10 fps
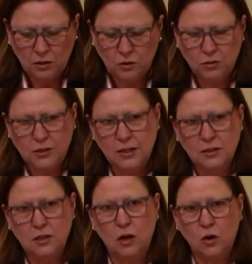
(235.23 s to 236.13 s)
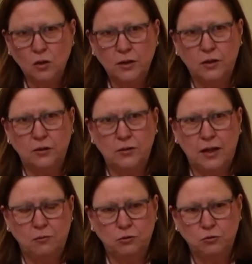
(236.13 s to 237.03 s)
you said earlier
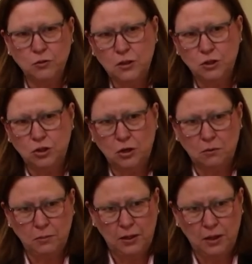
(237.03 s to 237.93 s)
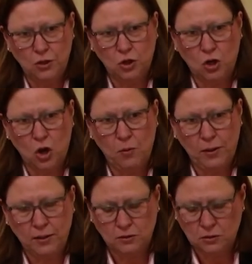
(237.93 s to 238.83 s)
that was really struck me in your
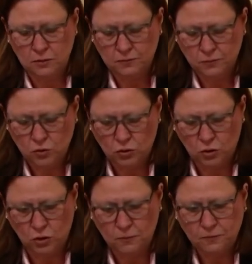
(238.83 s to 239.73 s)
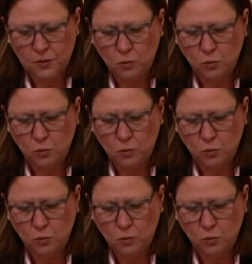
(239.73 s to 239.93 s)
comments, sir,